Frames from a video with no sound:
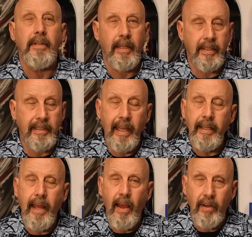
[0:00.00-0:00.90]
It's
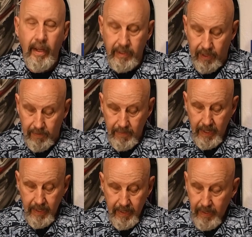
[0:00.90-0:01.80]
laid out on here,
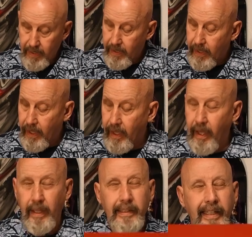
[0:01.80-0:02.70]

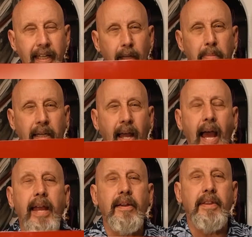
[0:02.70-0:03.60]
a little bit
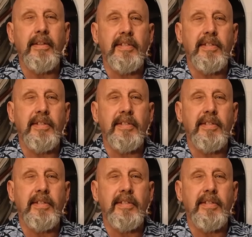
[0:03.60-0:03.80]
higher than